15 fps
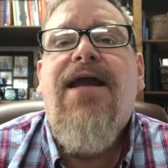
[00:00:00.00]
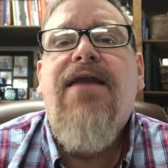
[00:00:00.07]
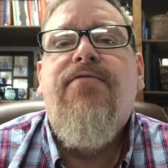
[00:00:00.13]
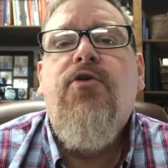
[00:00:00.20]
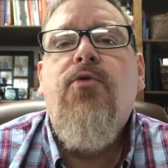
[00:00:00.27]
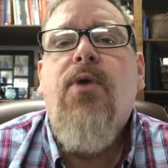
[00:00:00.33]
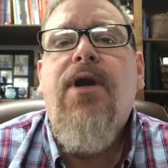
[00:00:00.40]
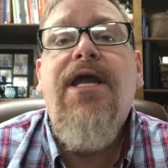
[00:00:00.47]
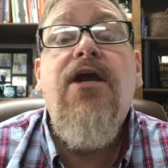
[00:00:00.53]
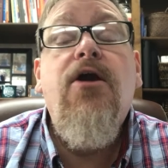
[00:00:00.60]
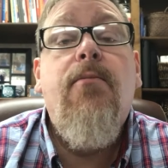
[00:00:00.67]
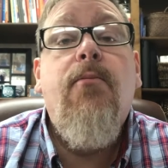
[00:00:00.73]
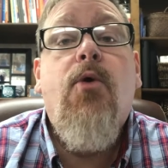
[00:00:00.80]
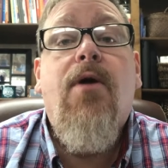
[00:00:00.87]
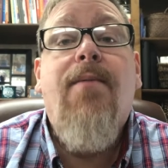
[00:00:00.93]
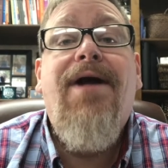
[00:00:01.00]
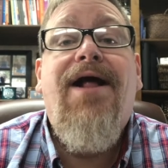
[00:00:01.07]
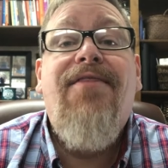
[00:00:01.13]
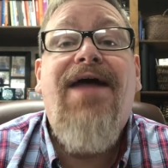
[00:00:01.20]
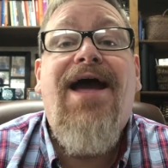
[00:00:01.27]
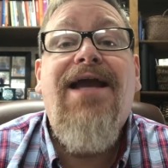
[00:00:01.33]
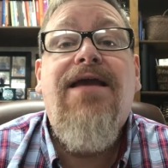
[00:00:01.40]
If you want to hear more about
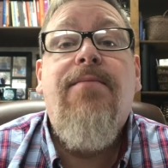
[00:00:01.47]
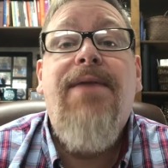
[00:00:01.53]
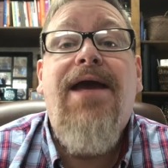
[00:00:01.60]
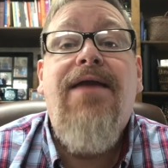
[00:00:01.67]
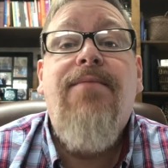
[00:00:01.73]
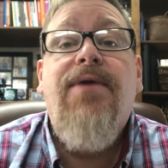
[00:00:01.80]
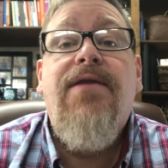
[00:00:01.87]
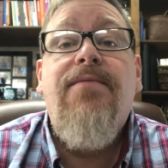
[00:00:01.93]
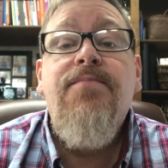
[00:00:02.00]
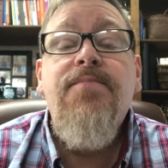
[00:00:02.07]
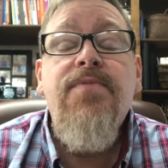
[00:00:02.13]
that commandment,